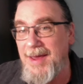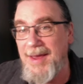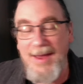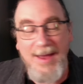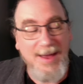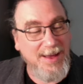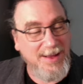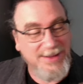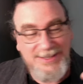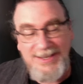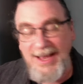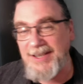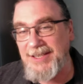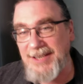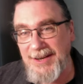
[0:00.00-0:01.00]
Uh,
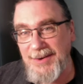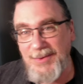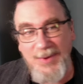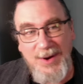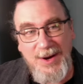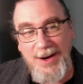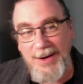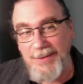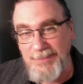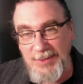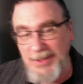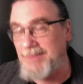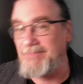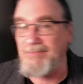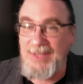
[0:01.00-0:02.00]
session where
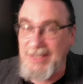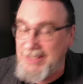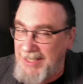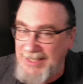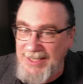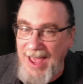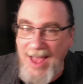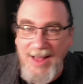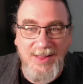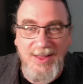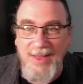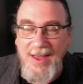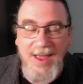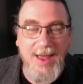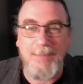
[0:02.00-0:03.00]
it's
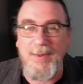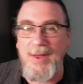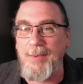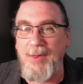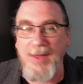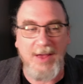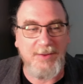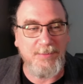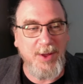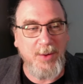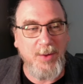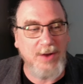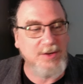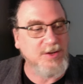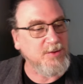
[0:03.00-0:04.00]
exactly that. People ask me
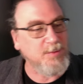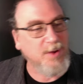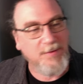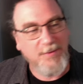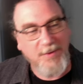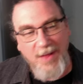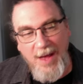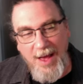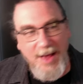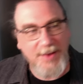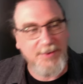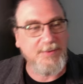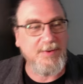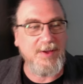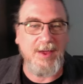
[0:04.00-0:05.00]
questions about
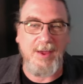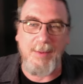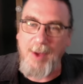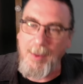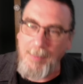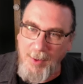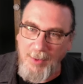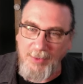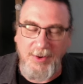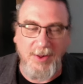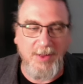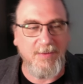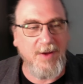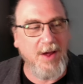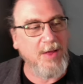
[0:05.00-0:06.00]
philosophy, about personal
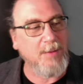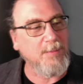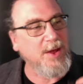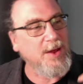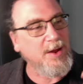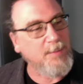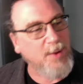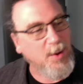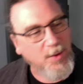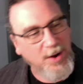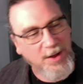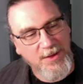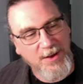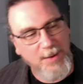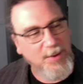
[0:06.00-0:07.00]
development, about what
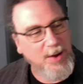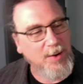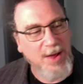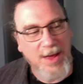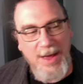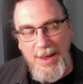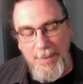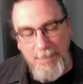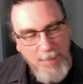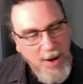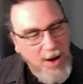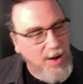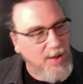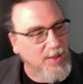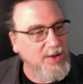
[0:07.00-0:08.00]
I think about
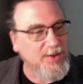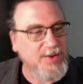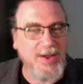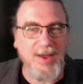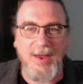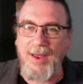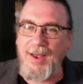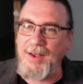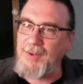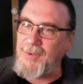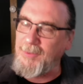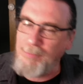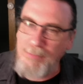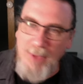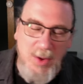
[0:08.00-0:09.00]

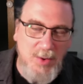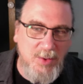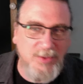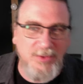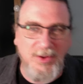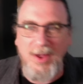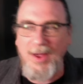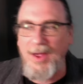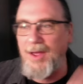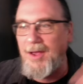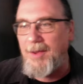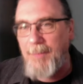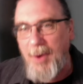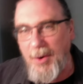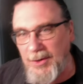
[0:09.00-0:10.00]
politics,
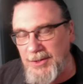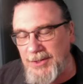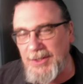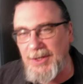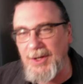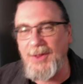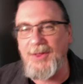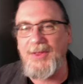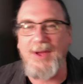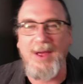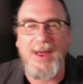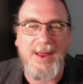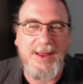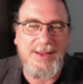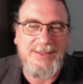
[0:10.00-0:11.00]
music, personal
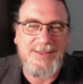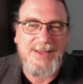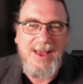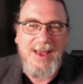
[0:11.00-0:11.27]
things,